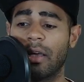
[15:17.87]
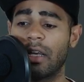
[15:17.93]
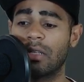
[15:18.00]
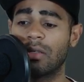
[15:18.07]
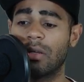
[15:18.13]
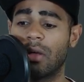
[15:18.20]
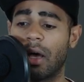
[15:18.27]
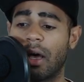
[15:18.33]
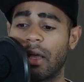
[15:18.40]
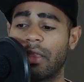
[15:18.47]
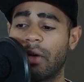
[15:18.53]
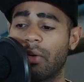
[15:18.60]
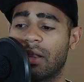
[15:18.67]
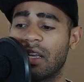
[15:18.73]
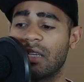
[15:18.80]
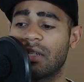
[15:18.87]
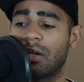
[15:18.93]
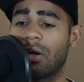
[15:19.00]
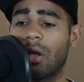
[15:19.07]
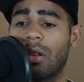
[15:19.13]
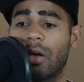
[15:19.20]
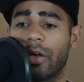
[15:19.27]
It's uh, they released it
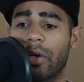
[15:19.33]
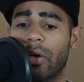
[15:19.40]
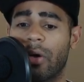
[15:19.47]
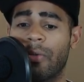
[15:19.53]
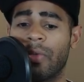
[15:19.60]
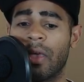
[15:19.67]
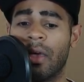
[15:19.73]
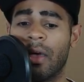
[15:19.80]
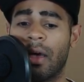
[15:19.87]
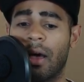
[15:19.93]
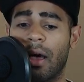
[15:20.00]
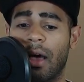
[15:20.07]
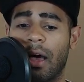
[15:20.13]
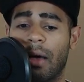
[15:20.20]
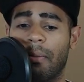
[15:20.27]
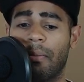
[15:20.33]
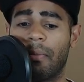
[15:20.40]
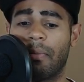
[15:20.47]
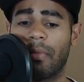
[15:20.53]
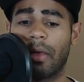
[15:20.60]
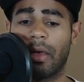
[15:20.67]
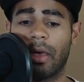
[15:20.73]
not long ago. Um,
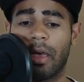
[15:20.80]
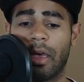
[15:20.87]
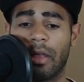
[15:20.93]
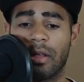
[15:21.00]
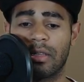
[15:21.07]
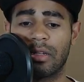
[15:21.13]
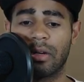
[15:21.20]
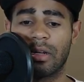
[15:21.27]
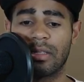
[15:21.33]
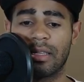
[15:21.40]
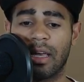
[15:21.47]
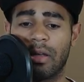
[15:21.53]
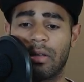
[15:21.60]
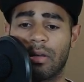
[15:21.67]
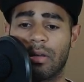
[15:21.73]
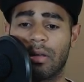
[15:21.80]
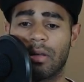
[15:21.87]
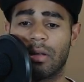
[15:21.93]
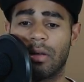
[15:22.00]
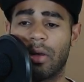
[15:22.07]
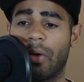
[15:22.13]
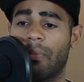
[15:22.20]
and is there any sound?
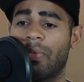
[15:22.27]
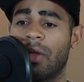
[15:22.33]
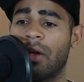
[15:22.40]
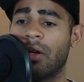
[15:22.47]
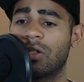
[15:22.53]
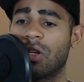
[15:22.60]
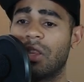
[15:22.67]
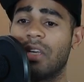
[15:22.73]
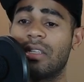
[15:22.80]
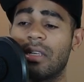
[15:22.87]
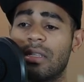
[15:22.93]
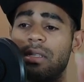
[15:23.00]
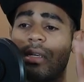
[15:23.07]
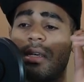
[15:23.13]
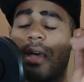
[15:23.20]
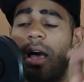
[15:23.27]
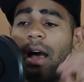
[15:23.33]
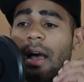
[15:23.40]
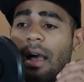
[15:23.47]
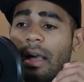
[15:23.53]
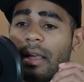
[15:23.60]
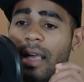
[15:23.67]
No. So this is the
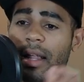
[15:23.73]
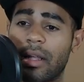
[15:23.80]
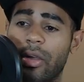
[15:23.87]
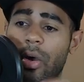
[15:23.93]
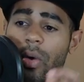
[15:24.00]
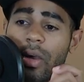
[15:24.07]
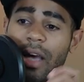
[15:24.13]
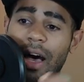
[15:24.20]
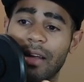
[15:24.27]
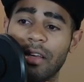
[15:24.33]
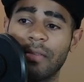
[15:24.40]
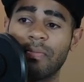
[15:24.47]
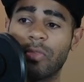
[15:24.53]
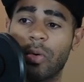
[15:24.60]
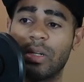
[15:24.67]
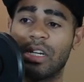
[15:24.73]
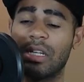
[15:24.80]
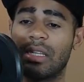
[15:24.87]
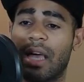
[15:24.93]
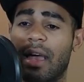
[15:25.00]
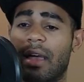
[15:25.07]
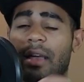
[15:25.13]
uh, Calico Guardian, which
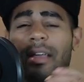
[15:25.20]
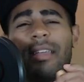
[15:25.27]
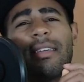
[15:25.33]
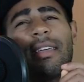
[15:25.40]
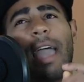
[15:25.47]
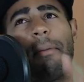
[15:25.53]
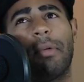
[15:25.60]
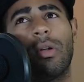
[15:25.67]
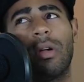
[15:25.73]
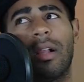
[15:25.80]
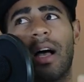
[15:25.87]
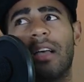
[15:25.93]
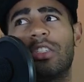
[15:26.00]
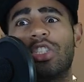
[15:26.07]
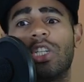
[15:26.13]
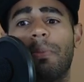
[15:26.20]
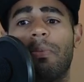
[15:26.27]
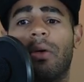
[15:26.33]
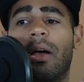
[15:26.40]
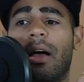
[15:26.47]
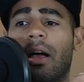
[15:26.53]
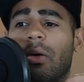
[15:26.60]
is a capital class ship.
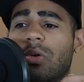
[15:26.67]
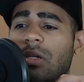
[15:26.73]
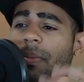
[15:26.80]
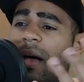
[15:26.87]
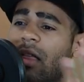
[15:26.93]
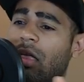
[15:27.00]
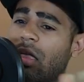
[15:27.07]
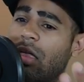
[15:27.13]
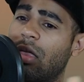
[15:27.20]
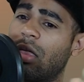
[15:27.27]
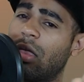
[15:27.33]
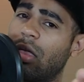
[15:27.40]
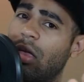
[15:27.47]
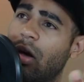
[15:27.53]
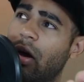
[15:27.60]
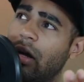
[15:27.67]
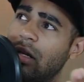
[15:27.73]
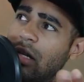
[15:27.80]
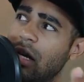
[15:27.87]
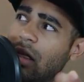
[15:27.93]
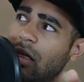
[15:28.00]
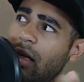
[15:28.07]
it was about
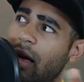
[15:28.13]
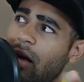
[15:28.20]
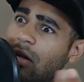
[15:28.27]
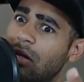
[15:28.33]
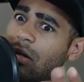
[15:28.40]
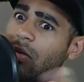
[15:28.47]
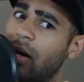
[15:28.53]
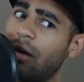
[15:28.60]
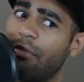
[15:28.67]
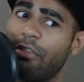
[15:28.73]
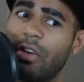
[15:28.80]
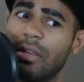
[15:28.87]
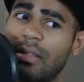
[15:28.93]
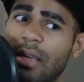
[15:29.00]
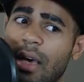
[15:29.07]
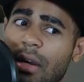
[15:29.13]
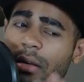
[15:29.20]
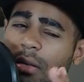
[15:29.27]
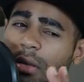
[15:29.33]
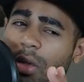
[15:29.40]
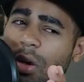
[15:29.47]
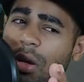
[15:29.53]
30,000 when it first started,
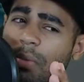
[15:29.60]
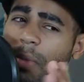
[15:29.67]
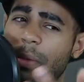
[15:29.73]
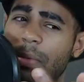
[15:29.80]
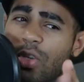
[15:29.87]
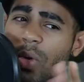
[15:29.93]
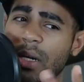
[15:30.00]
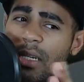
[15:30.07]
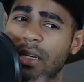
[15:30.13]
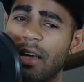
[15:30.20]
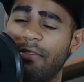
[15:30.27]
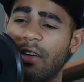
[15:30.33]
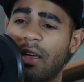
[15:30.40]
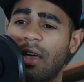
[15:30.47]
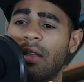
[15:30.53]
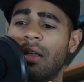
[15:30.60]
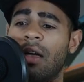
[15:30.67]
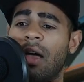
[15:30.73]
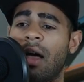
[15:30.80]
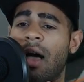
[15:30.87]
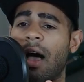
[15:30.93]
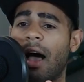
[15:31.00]
30, maybe 20, I forget.
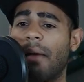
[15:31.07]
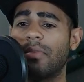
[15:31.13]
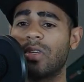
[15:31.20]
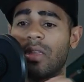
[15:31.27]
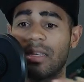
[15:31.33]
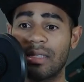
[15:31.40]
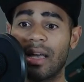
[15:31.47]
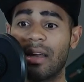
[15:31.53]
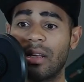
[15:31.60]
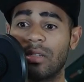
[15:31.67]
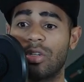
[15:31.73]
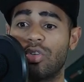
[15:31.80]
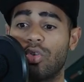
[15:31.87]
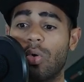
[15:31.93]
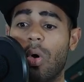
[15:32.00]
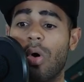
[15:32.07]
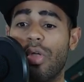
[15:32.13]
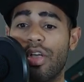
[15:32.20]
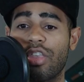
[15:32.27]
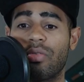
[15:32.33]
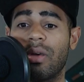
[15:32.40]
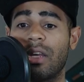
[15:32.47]
Um, so they're starting to do all their
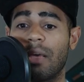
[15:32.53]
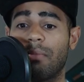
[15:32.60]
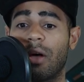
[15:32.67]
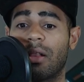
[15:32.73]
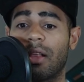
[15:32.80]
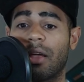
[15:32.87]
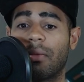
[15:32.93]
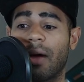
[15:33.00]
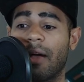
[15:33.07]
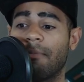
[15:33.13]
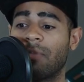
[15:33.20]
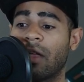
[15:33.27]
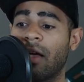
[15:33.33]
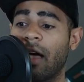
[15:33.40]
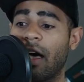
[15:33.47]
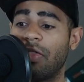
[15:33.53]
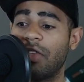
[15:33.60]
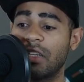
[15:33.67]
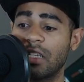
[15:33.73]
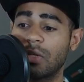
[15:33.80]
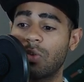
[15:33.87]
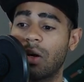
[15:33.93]
3D modeling, right? And
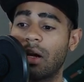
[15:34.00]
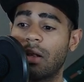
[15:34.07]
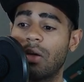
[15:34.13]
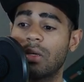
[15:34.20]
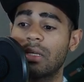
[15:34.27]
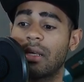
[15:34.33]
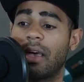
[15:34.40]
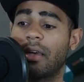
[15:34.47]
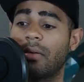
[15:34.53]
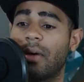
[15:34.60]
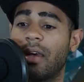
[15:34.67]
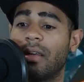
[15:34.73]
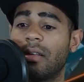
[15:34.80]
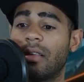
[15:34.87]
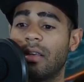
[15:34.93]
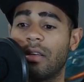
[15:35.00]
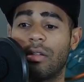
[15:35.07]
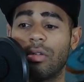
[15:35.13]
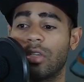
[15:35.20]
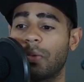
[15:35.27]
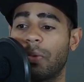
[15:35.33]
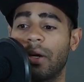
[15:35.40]
this is what it looks like, right? It
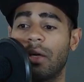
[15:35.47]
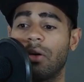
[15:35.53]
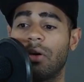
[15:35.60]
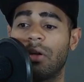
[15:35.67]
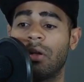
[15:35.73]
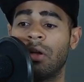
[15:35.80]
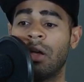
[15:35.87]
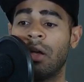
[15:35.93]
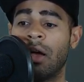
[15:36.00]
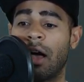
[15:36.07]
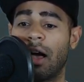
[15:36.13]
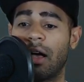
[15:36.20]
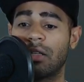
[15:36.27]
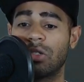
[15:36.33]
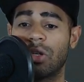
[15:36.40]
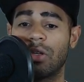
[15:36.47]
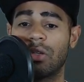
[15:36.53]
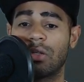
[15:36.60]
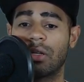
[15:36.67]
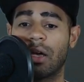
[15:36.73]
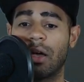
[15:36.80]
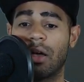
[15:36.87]
looks pretty good. Uh, so
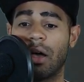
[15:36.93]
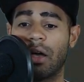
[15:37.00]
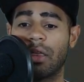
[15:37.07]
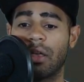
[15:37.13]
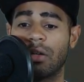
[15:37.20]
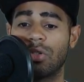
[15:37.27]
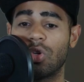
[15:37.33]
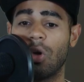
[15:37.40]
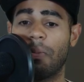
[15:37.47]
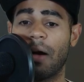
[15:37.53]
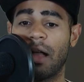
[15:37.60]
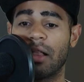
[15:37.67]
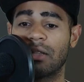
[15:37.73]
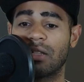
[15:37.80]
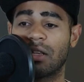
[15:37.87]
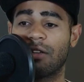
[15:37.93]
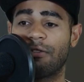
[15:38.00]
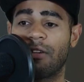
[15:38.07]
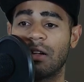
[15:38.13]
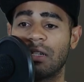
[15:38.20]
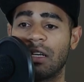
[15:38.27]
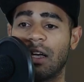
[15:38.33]
there's, uh, I think, two pilots at the
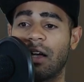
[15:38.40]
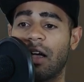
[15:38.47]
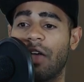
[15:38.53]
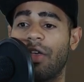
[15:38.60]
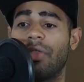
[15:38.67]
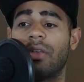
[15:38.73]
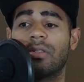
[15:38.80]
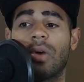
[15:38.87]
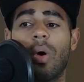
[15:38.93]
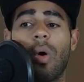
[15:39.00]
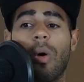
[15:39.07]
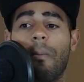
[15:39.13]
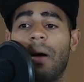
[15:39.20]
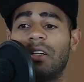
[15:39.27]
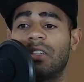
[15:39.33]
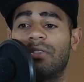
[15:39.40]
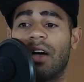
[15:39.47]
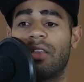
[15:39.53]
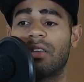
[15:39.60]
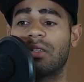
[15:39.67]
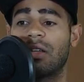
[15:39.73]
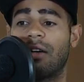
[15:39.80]
front here, and then there's a whole bunch of
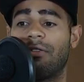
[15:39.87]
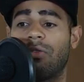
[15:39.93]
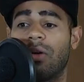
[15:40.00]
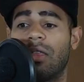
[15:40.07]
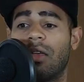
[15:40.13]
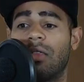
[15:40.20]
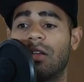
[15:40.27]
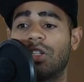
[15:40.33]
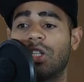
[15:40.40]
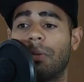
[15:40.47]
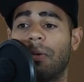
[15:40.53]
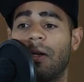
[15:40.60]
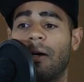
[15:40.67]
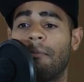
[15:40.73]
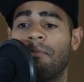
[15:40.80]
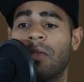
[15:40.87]
other stuff within the ship here.